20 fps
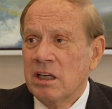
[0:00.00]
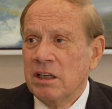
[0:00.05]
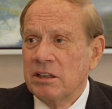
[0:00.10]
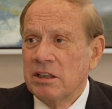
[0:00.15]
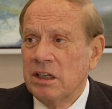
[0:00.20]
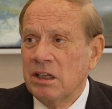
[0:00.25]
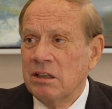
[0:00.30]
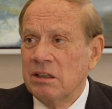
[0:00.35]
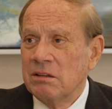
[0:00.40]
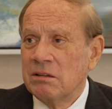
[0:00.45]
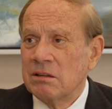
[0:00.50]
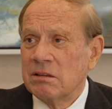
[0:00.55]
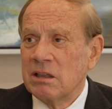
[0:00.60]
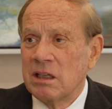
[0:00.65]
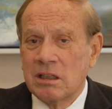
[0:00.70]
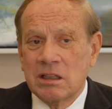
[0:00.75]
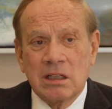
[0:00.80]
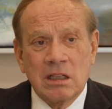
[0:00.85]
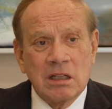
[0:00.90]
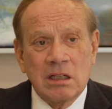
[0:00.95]
You know,
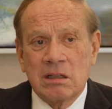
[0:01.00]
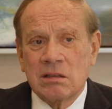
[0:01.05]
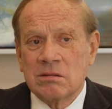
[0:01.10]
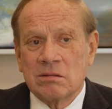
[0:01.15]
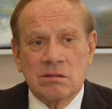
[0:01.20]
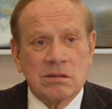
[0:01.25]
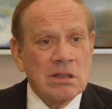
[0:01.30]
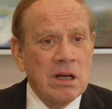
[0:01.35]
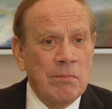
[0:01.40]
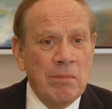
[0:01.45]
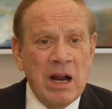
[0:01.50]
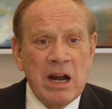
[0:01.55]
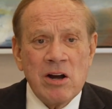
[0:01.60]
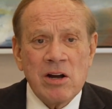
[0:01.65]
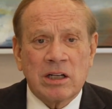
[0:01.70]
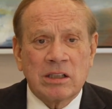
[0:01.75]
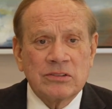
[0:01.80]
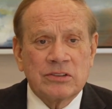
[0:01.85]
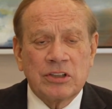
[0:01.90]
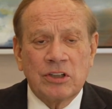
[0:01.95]

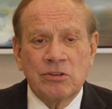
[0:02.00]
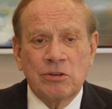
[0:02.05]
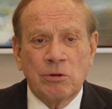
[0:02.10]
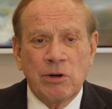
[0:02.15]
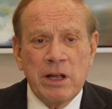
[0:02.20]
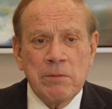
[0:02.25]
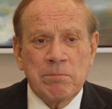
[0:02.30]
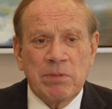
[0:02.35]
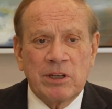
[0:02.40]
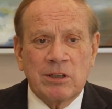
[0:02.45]
America's so great